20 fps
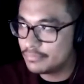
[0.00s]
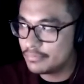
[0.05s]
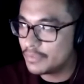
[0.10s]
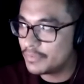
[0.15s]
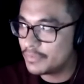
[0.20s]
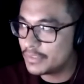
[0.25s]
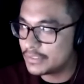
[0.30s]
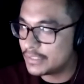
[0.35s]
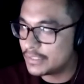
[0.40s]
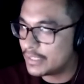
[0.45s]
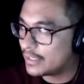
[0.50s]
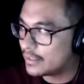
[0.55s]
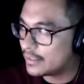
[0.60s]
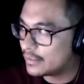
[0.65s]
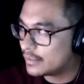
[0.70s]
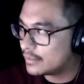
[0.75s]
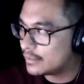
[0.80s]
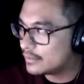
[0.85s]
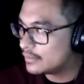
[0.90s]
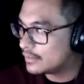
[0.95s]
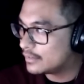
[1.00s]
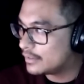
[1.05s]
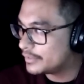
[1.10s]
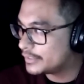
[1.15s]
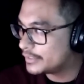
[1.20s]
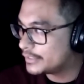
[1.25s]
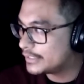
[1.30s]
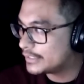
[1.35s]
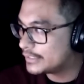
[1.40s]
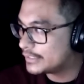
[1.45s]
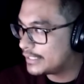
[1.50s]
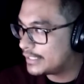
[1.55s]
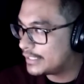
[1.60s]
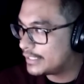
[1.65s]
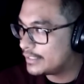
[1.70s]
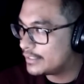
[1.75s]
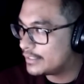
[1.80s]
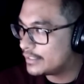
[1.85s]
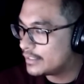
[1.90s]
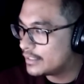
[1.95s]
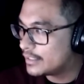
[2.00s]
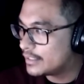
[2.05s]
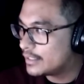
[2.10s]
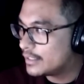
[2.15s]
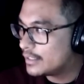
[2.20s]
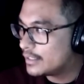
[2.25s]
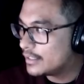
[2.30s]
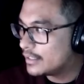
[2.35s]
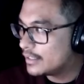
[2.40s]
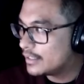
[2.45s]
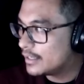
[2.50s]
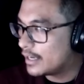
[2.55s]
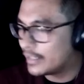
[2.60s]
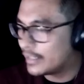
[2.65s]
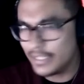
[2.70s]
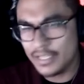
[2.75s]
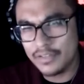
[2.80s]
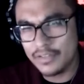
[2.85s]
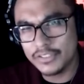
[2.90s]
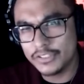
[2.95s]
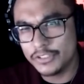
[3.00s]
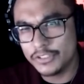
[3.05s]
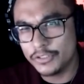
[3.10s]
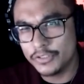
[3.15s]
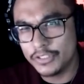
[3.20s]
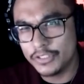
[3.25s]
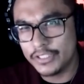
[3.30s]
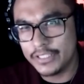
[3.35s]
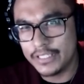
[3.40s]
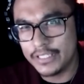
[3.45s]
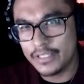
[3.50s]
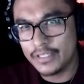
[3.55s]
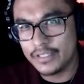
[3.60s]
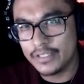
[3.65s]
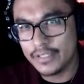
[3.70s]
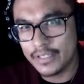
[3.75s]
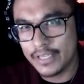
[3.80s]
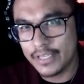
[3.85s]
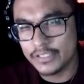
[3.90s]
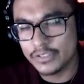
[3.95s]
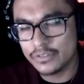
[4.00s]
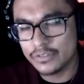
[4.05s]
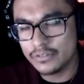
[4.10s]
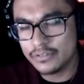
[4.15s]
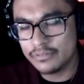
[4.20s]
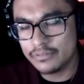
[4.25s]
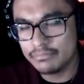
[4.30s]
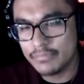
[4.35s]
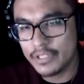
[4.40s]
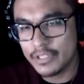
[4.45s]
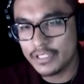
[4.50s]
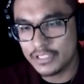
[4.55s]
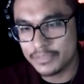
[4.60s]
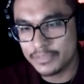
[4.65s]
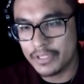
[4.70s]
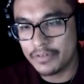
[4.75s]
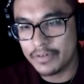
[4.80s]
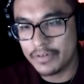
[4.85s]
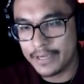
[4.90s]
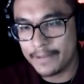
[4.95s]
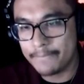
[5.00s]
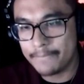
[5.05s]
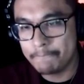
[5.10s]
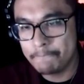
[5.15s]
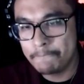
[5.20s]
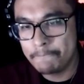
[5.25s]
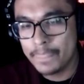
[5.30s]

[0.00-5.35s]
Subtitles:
what was I? I was 16. I think I was junior year high school. I think it's about right.